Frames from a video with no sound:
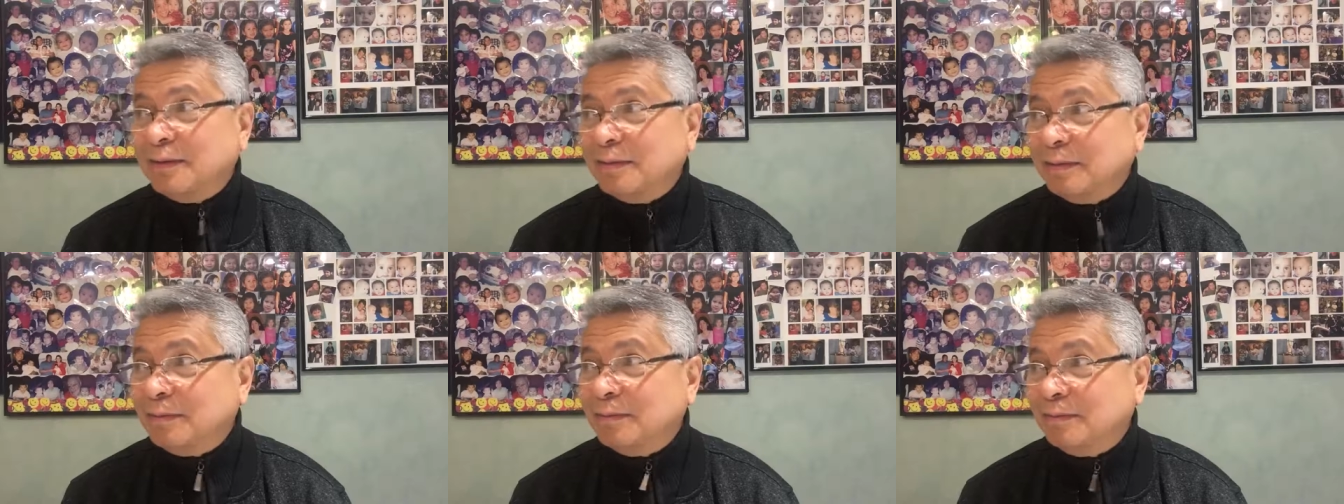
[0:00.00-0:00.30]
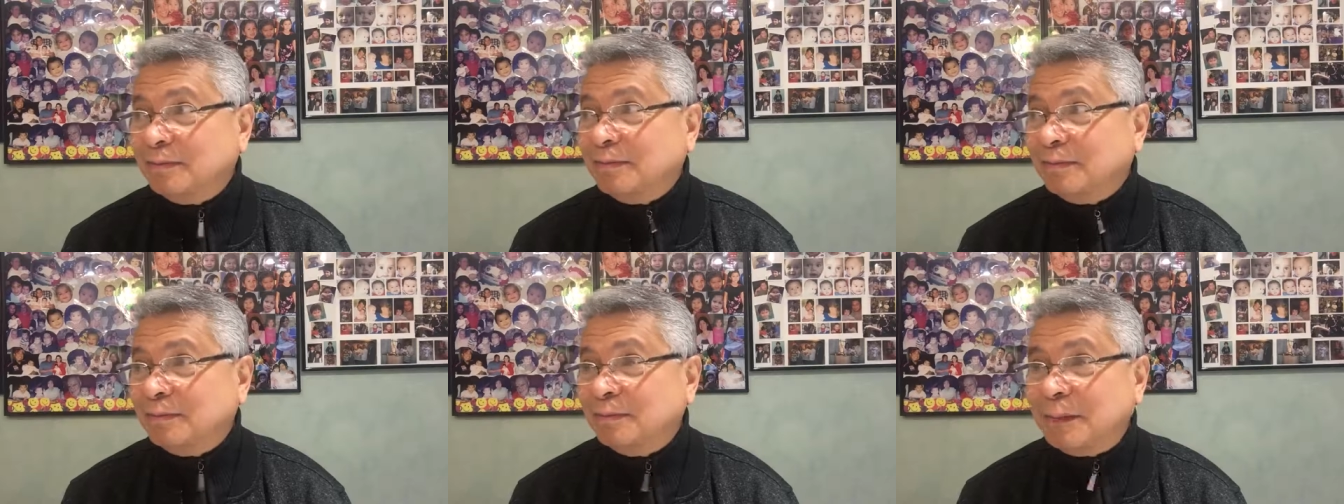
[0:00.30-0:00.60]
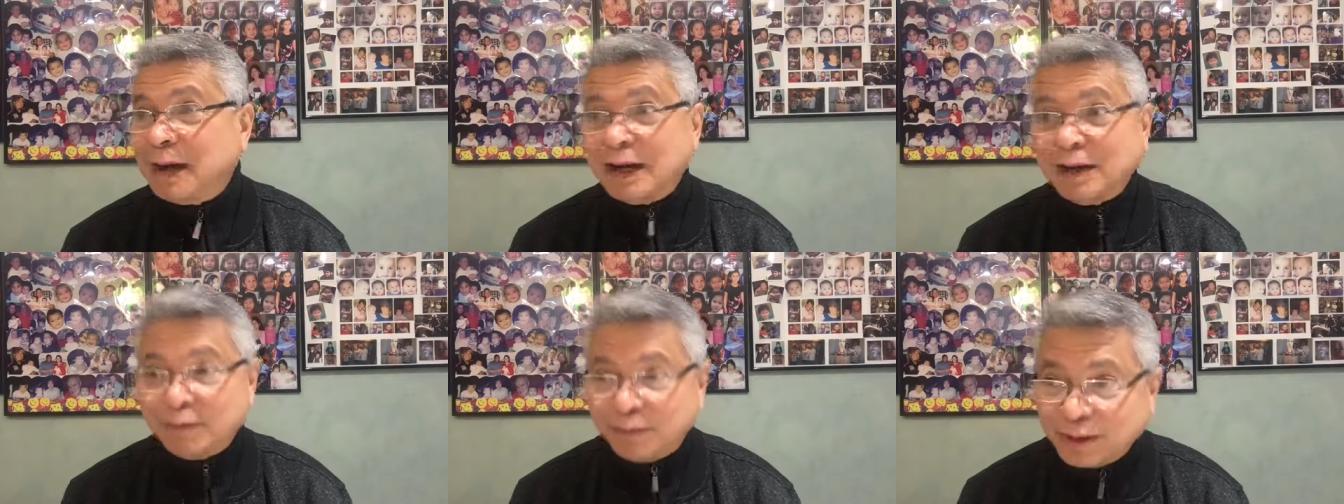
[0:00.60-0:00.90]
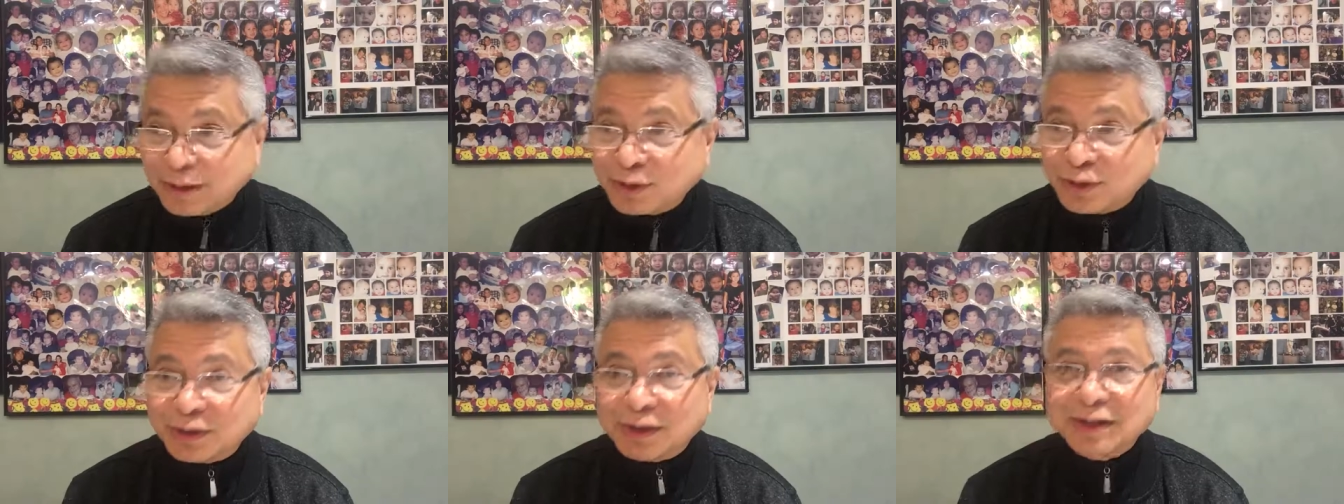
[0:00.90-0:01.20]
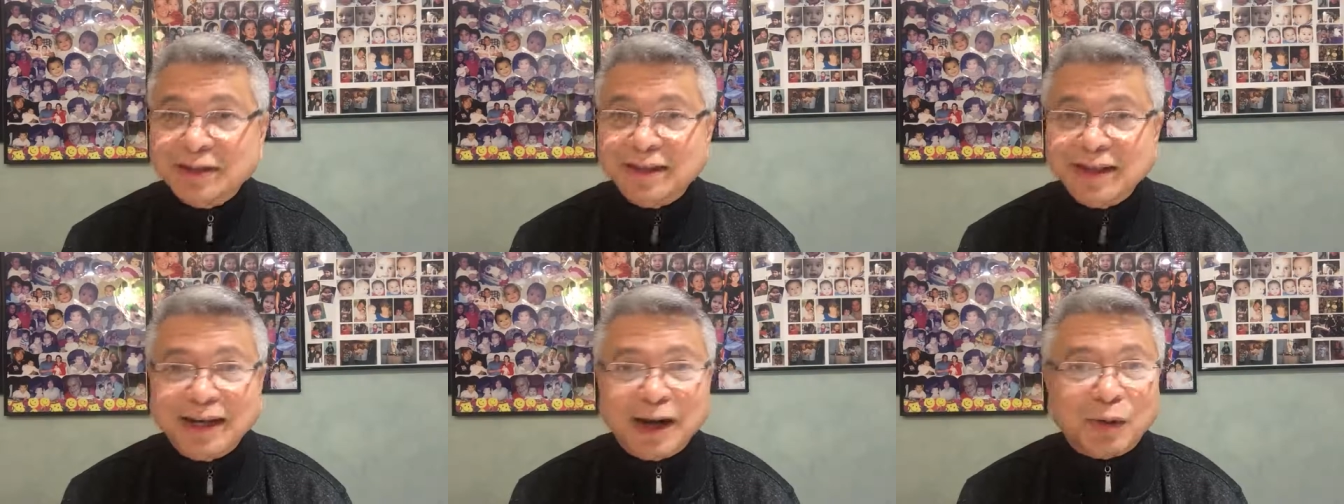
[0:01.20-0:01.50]
manifested in
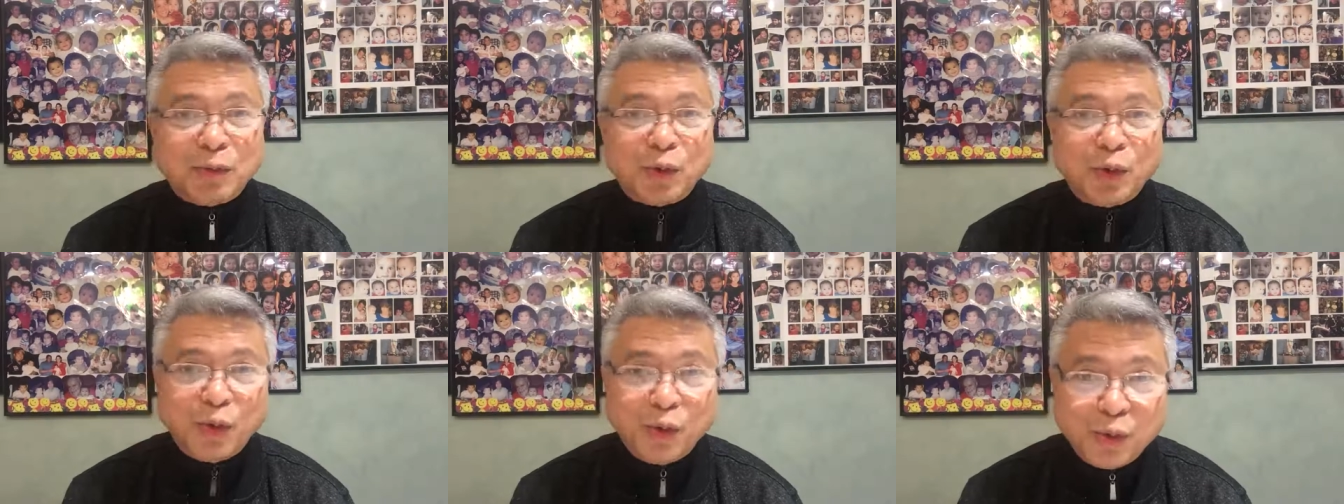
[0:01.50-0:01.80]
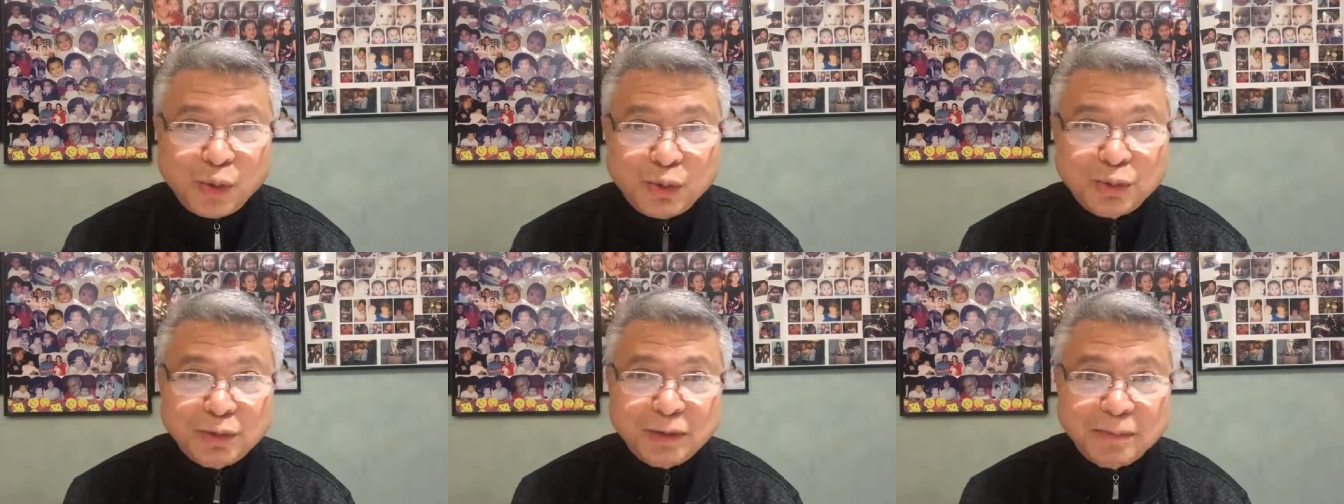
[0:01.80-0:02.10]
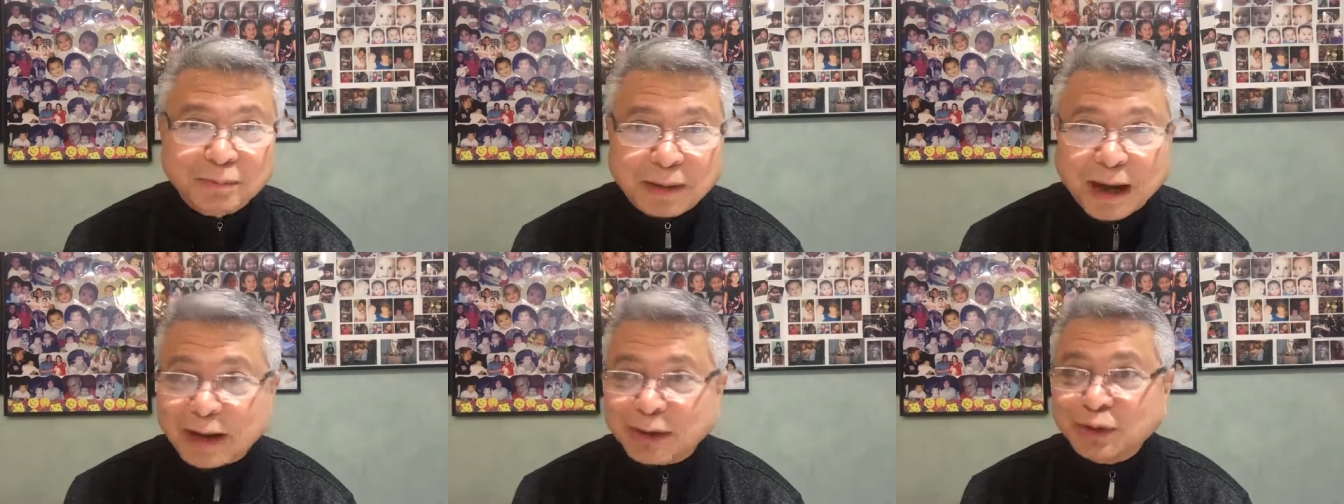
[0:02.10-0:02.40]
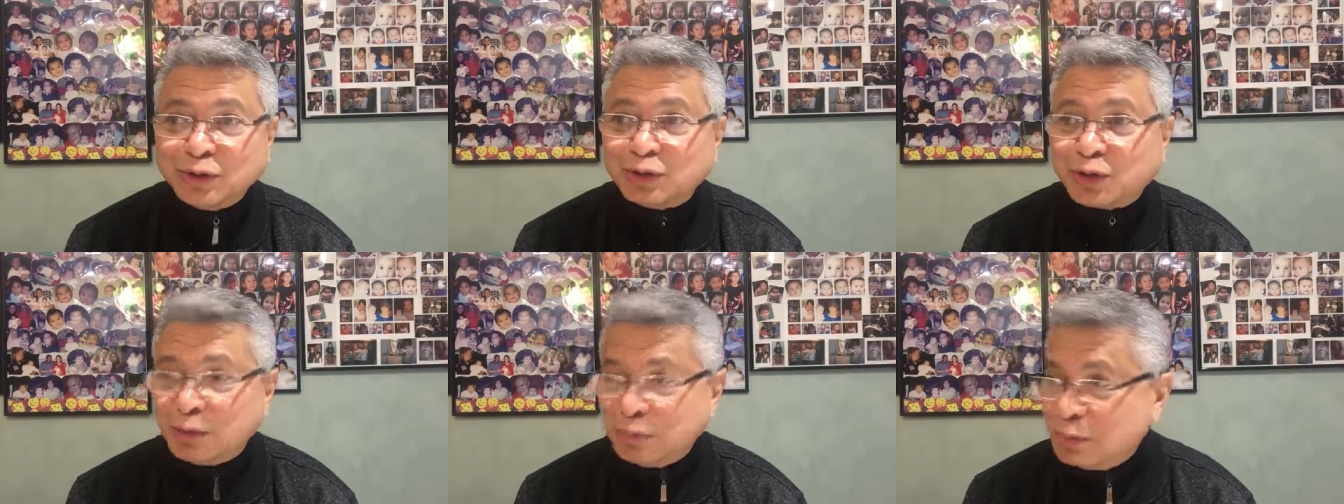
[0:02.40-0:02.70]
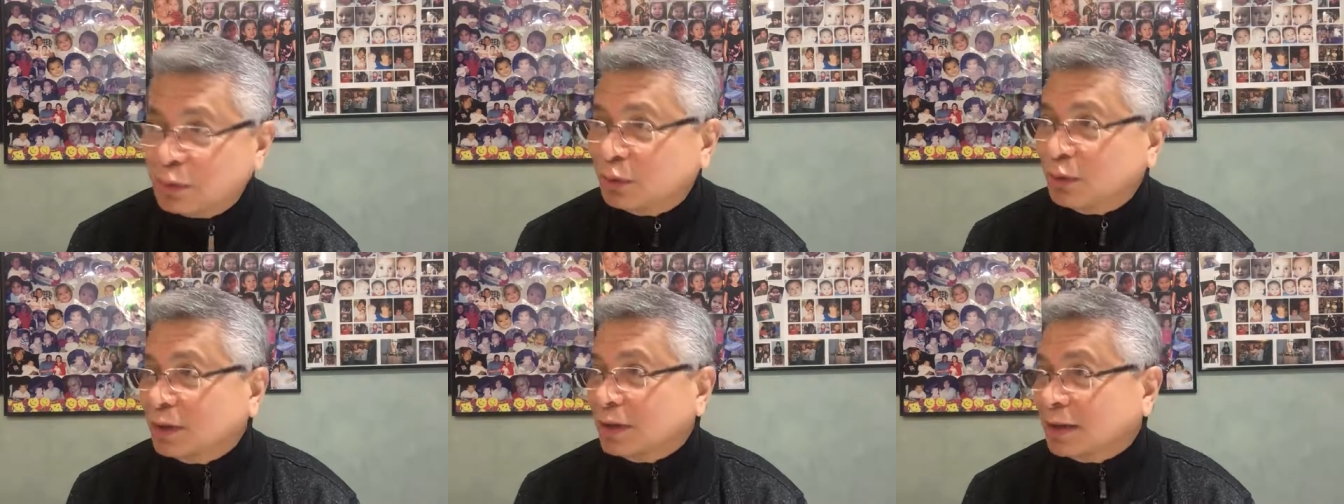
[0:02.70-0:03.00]
our own parish
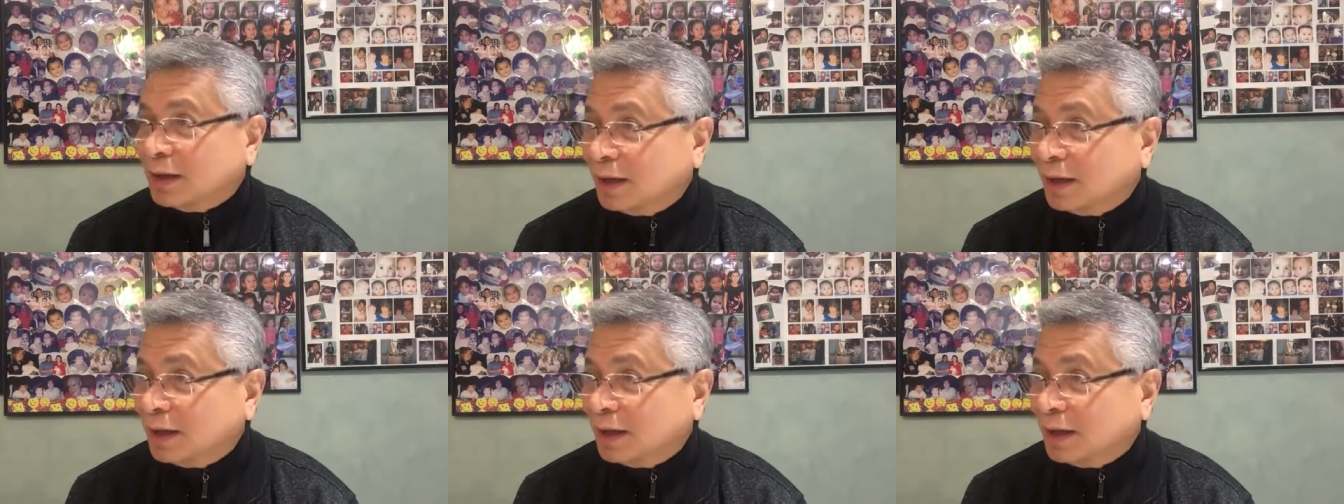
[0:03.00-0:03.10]
community